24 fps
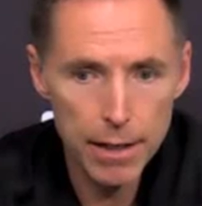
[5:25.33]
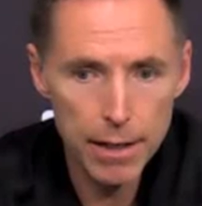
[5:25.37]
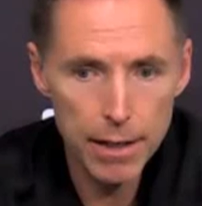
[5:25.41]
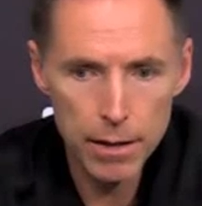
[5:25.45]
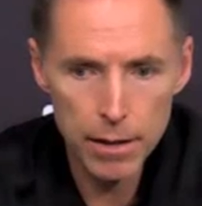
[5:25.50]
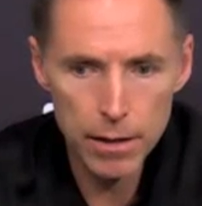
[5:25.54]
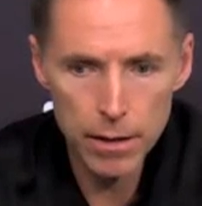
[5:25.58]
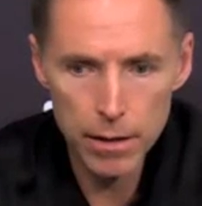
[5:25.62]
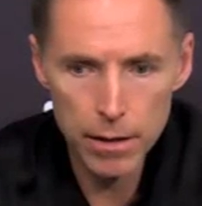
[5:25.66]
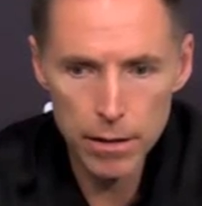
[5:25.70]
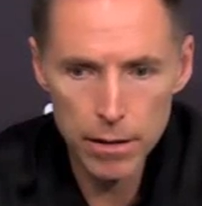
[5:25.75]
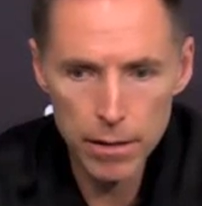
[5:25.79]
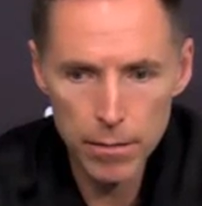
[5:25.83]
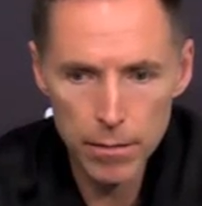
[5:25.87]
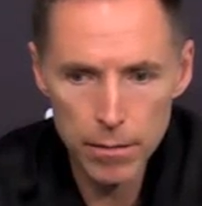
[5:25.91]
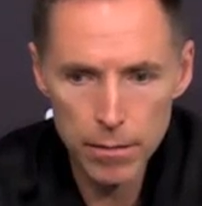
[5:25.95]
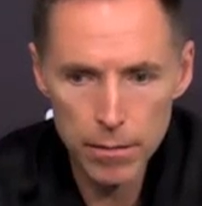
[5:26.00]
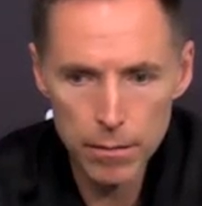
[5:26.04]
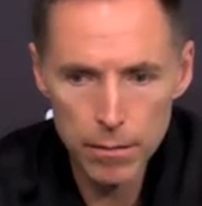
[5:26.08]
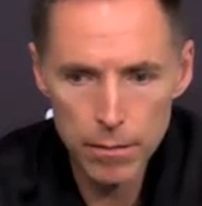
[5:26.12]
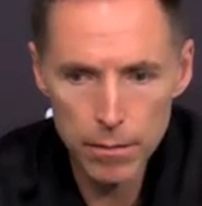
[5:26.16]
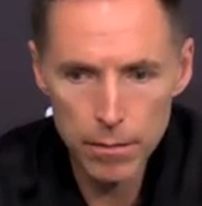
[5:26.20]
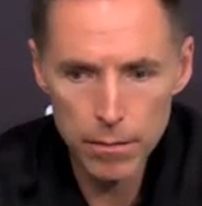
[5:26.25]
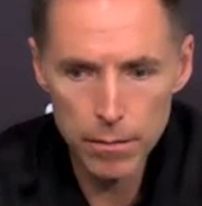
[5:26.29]

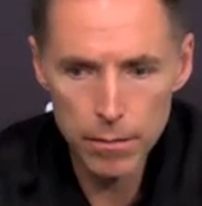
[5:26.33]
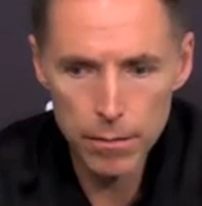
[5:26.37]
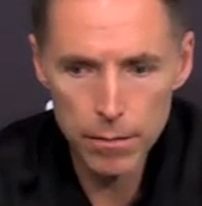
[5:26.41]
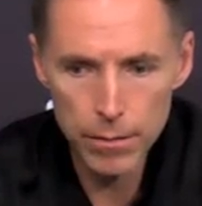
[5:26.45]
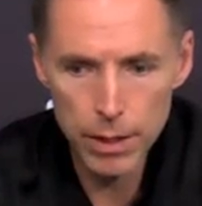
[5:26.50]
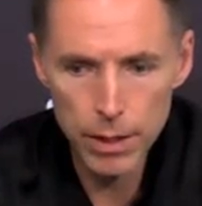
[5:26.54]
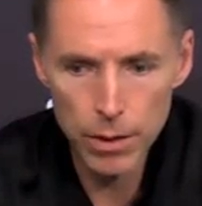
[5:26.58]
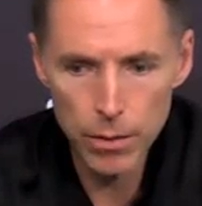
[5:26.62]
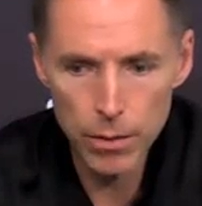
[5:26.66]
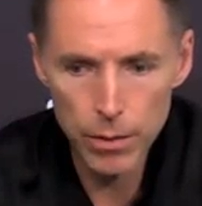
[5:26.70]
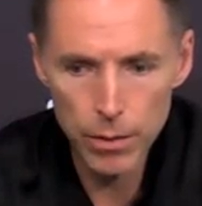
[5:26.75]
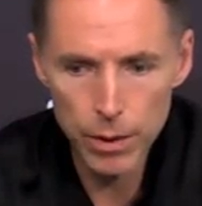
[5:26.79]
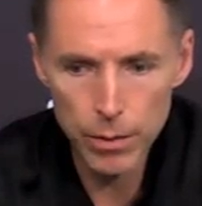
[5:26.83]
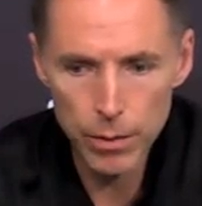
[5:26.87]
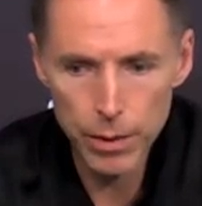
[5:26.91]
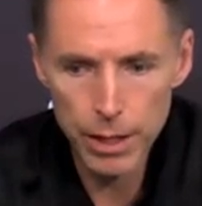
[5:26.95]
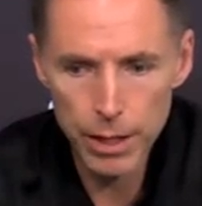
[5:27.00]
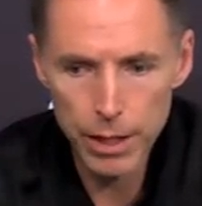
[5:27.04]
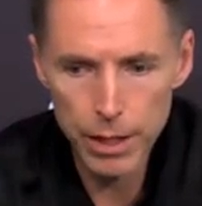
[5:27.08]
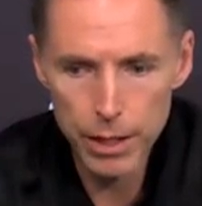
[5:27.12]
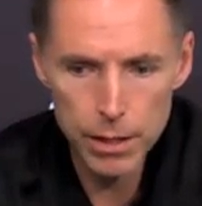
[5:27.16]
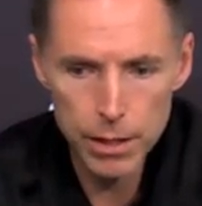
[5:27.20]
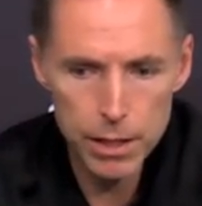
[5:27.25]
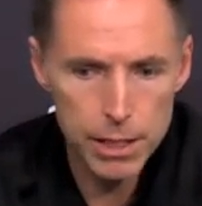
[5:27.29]
You know, we
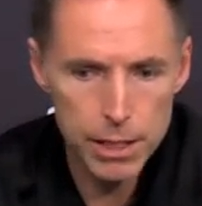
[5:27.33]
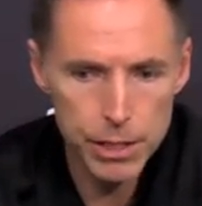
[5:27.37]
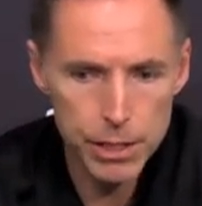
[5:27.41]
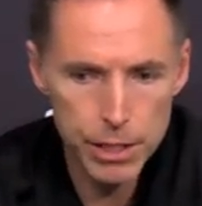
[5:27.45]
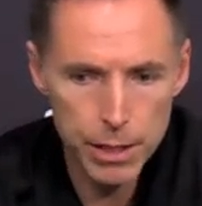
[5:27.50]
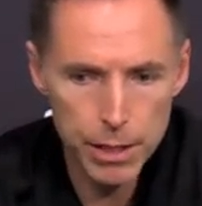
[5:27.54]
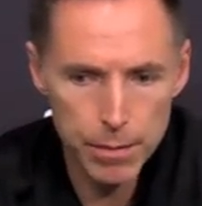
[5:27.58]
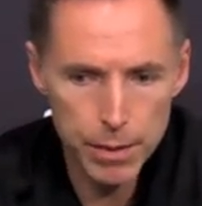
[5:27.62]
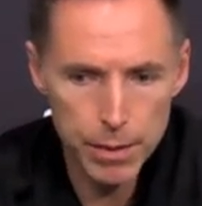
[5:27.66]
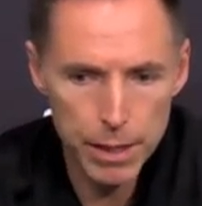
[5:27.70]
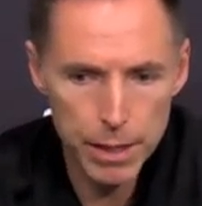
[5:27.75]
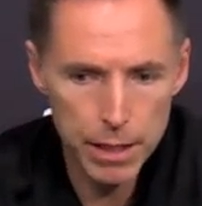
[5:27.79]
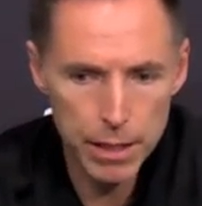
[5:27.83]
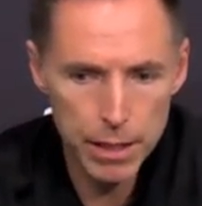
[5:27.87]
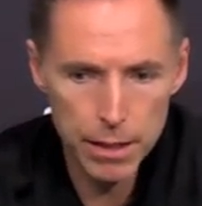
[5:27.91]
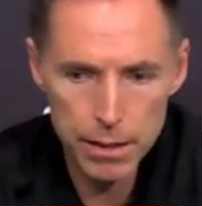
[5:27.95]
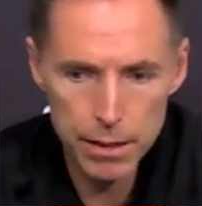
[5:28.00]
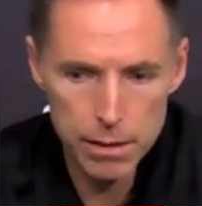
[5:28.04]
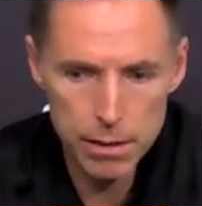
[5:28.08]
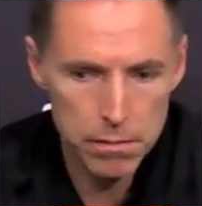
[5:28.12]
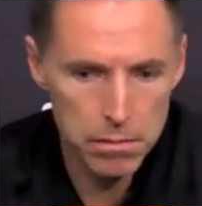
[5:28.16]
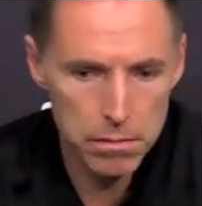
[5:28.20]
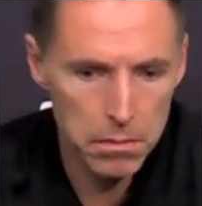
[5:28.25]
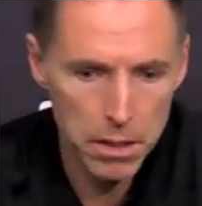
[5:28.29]
encourage it, but
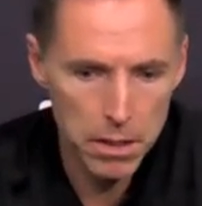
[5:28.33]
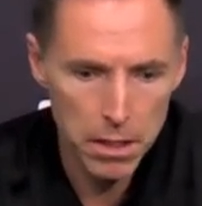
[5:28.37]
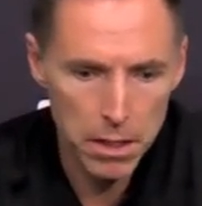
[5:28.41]
he's,